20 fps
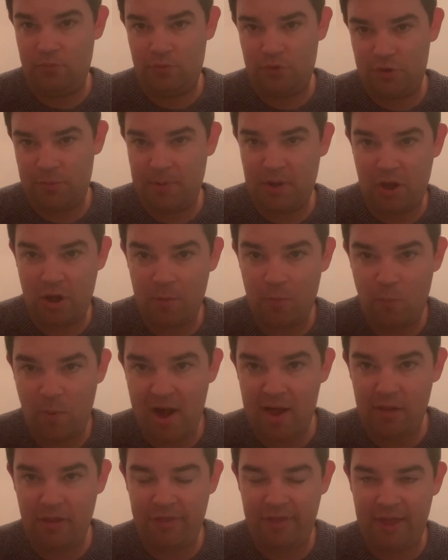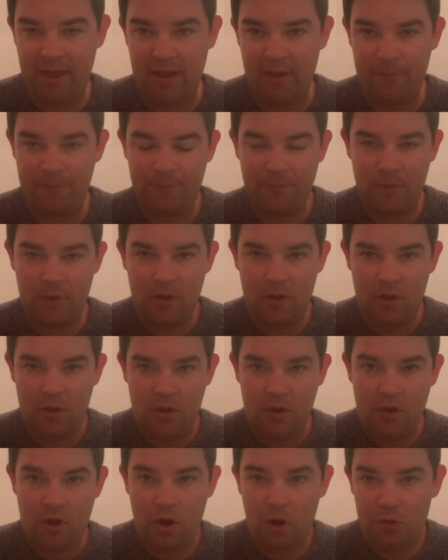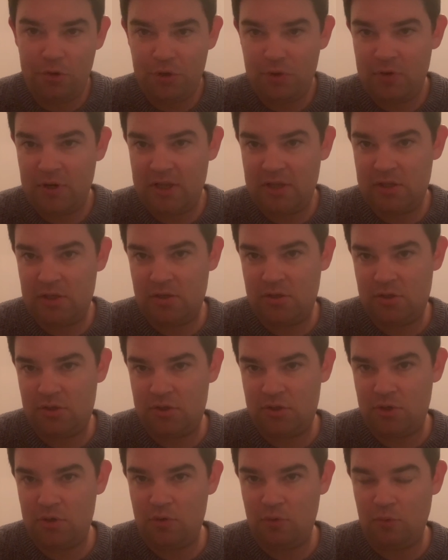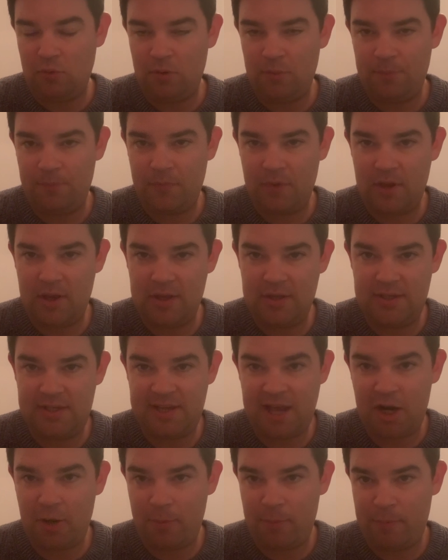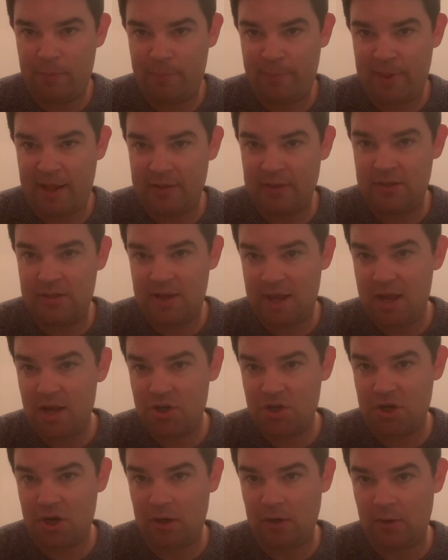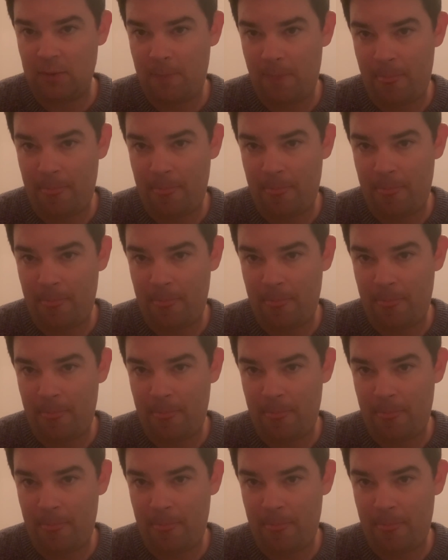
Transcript: become wealthy, all you needed to do is set up a plantation